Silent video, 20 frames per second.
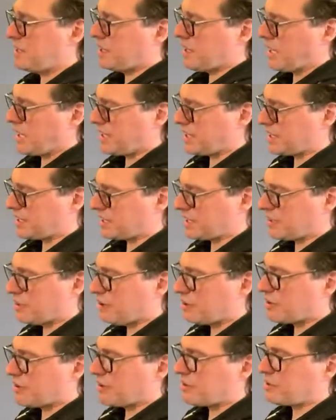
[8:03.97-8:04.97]
I get
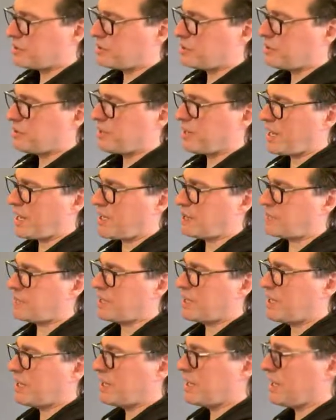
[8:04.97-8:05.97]
longer through the nape
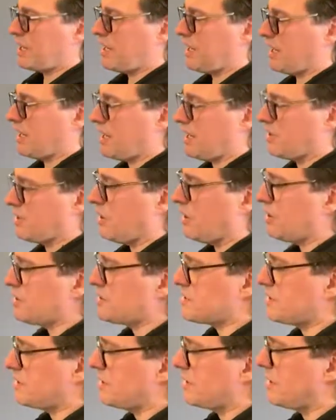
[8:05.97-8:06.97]
and I get
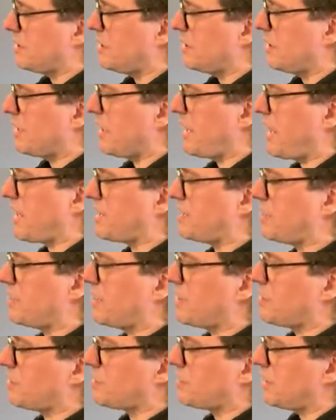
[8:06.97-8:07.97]
also a length
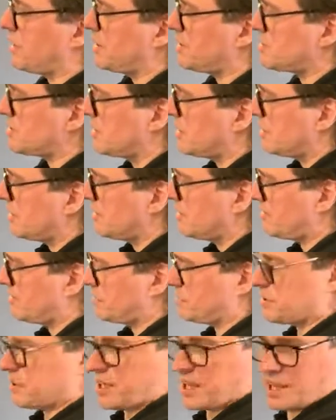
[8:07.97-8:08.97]
increase
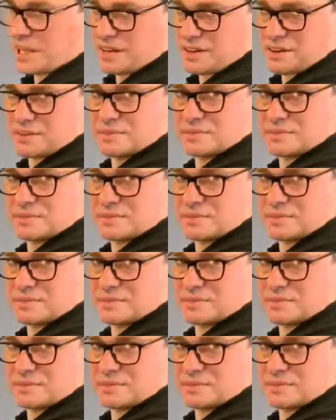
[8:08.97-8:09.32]
through the ear.